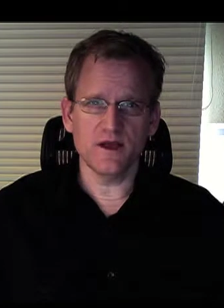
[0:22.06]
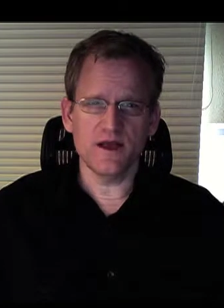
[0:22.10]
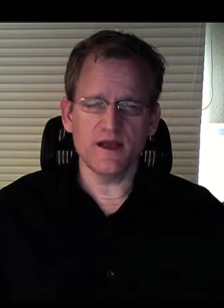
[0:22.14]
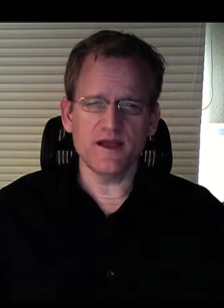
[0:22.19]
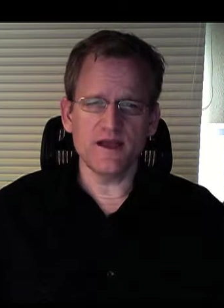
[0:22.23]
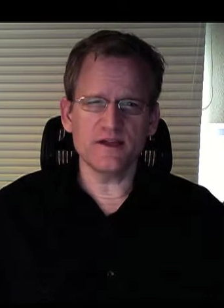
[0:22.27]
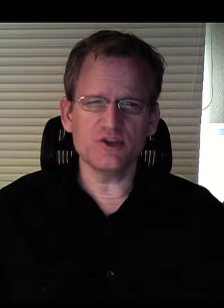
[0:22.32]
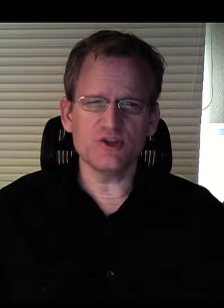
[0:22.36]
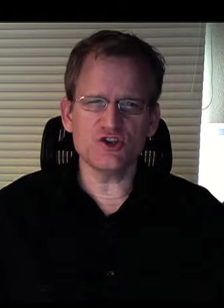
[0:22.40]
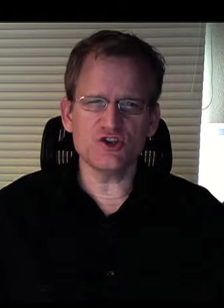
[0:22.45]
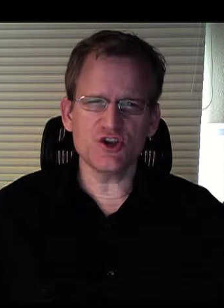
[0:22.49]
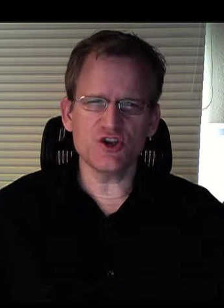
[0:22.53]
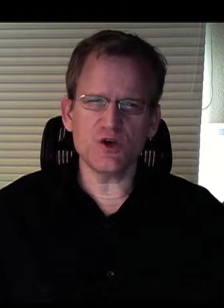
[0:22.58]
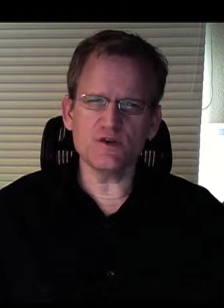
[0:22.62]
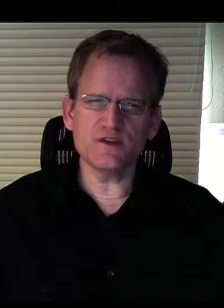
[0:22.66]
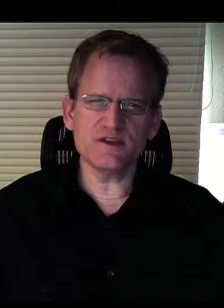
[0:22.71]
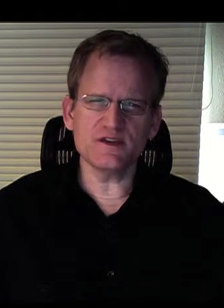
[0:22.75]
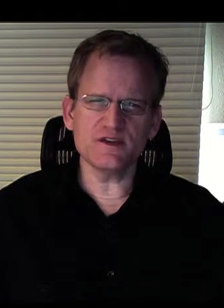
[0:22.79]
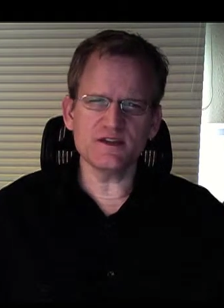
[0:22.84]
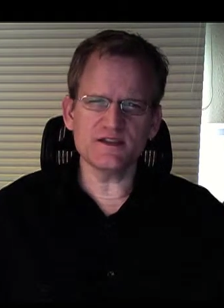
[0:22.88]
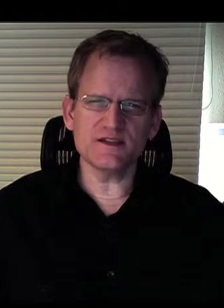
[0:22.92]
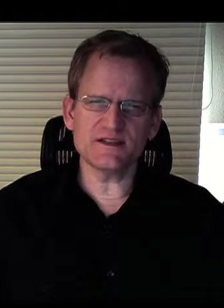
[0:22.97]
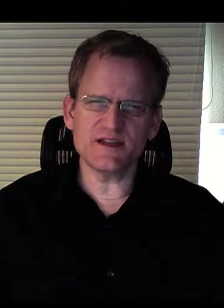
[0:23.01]
It shows
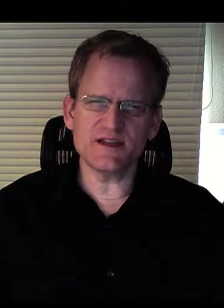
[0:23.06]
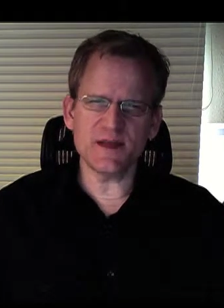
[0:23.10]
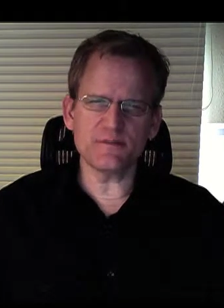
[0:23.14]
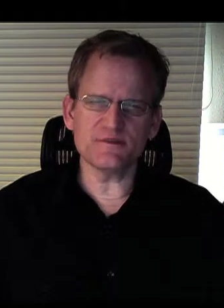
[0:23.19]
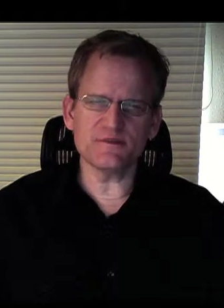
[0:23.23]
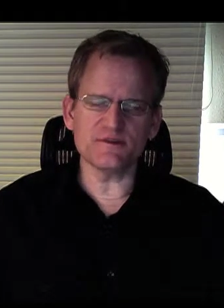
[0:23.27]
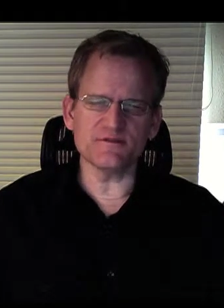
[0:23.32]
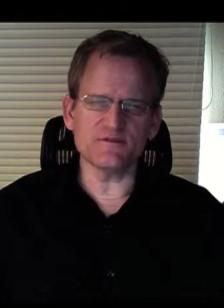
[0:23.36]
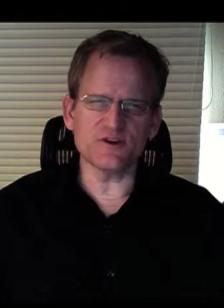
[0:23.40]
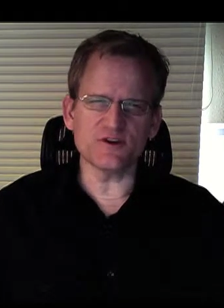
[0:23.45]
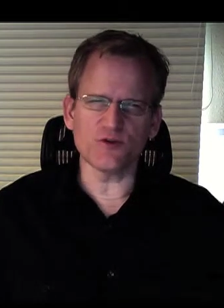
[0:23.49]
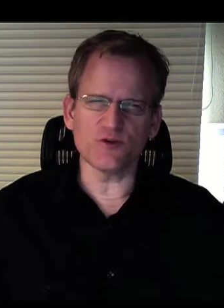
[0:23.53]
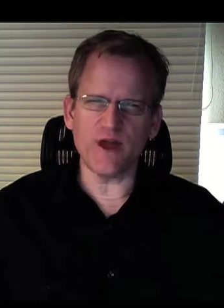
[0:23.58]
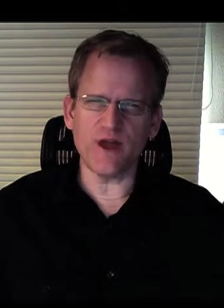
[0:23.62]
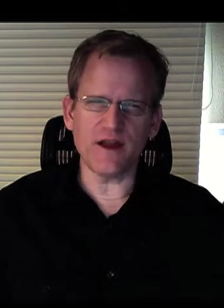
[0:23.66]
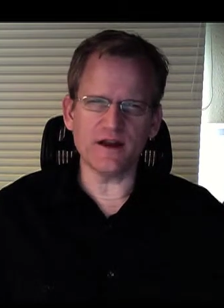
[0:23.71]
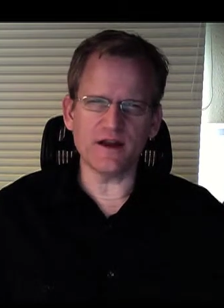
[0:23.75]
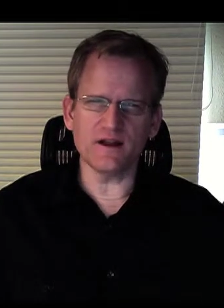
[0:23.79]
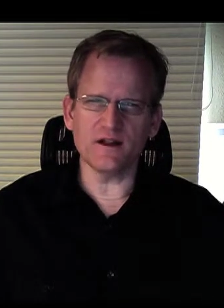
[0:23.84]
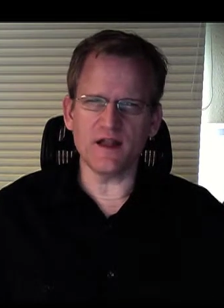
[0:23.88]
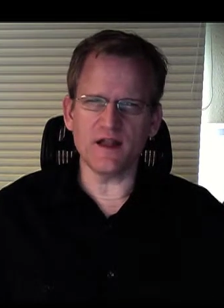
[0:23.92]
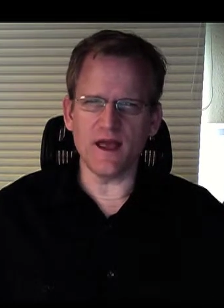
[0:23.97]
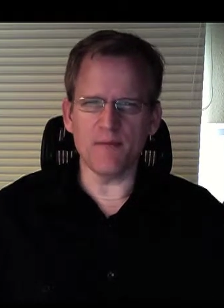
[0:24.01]
the steps of
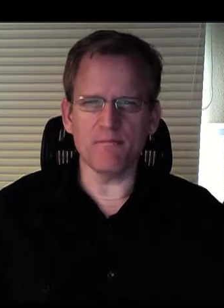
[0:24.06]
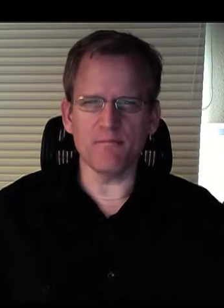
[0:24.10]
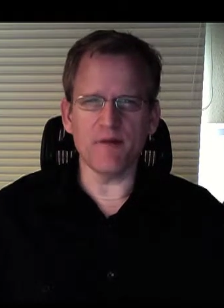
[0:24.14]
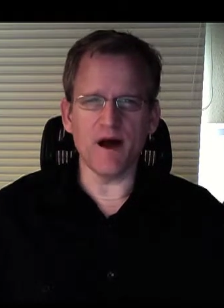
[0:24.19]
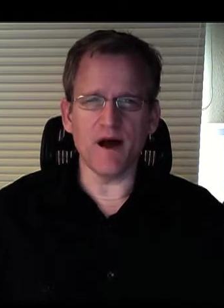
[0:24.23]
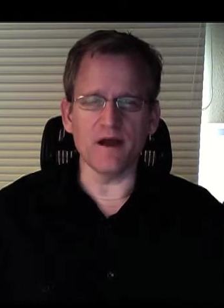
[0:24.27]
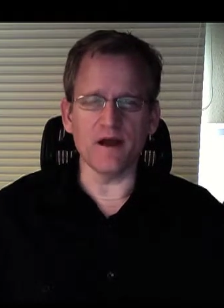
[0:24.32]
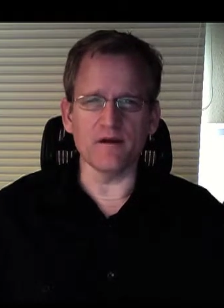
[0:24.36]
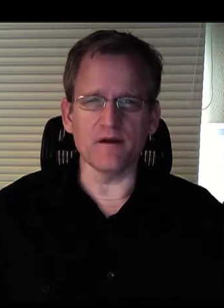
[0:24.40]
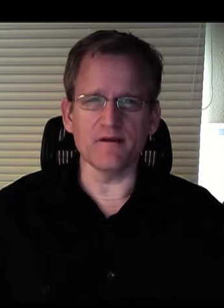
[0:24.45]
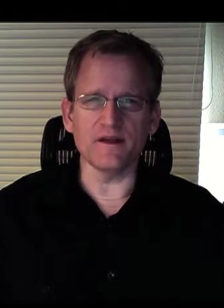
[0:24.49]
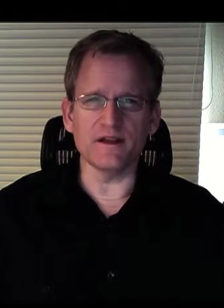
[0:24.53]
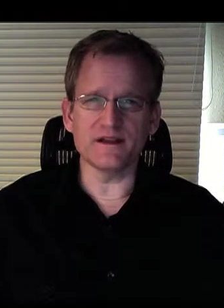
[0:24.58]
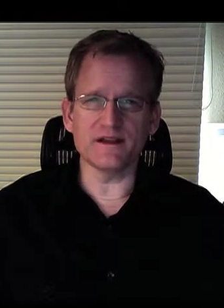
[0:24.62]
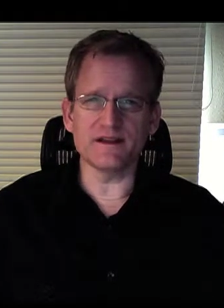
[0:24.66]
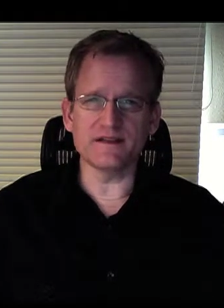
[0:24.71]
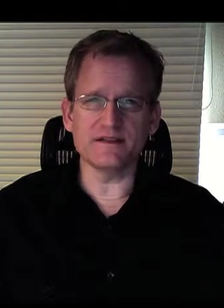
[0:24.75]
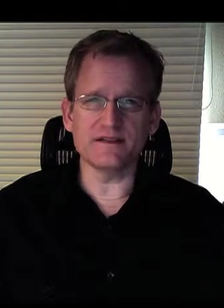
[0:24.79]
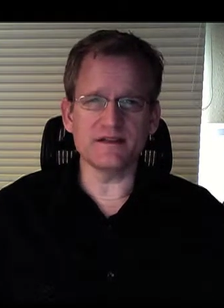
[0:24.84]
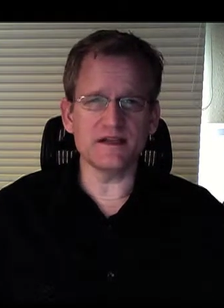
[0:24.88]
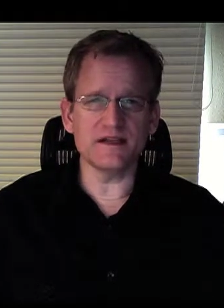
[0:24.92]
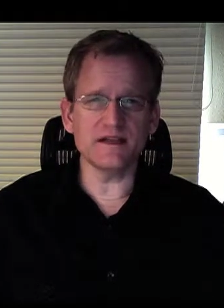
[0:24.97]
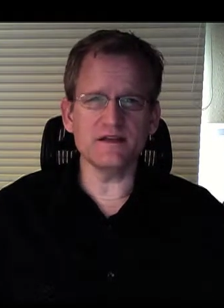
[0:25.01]
tyrannical empire that
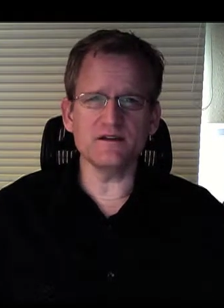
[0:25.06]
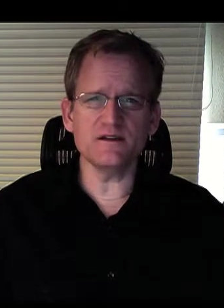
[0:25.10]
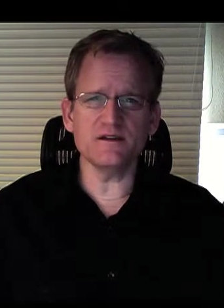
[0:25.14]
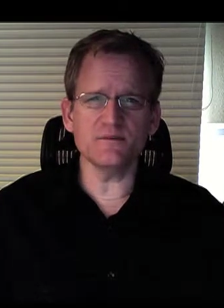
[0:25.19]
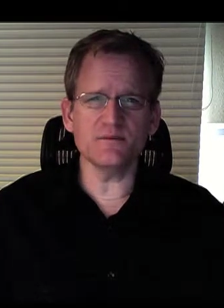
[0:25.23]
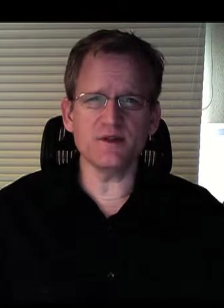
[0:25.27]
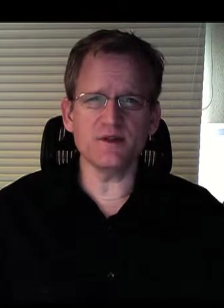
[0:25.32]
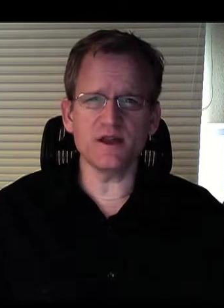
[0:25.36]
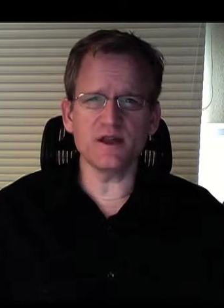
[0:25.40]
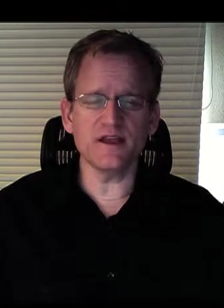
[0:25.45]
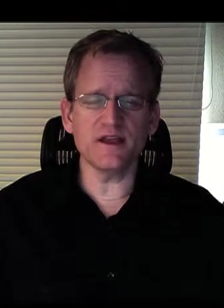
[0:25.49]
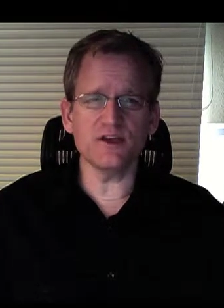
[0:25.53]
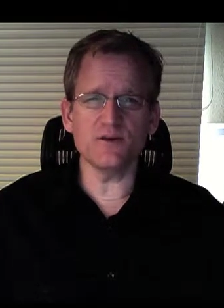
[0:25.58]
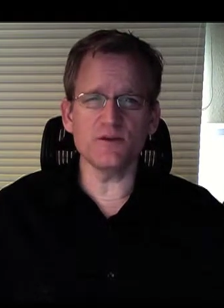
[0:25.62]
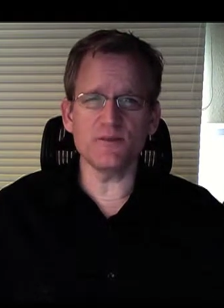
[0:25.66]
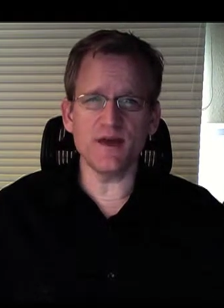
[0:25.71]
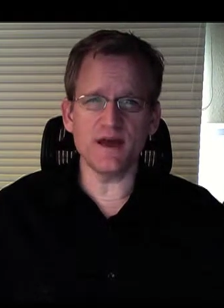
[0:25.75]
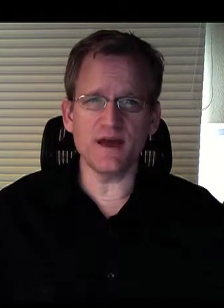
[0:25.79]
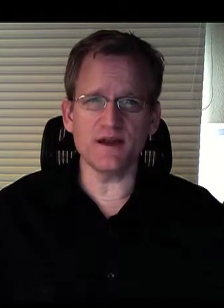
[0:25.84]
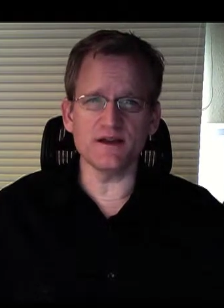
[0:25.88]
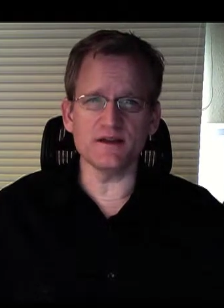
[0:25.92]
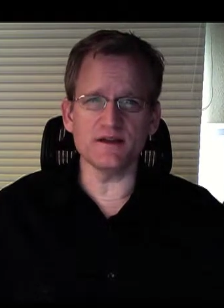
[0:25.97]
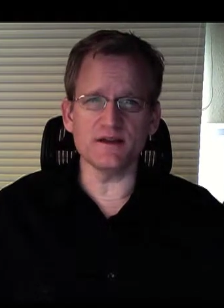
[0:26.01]
continue to plague
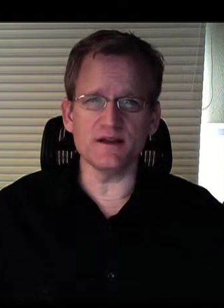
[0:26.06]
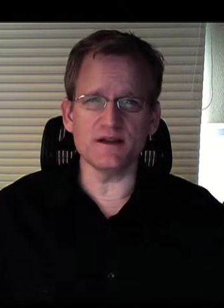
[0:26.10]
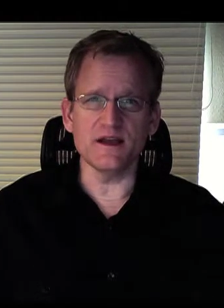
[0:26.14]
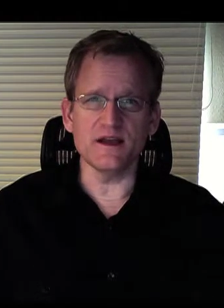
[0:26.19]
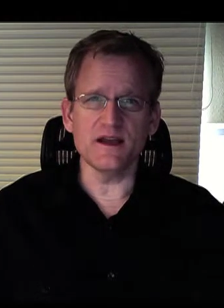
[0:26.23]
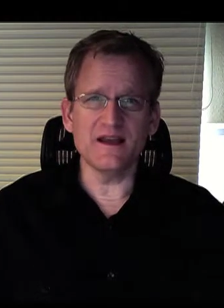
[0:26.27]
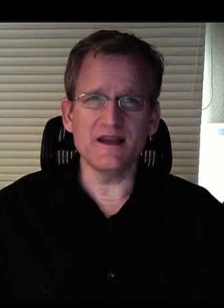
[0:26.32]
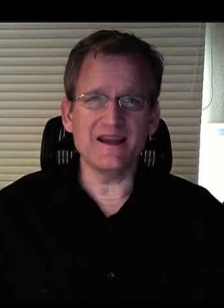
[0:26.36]
humanity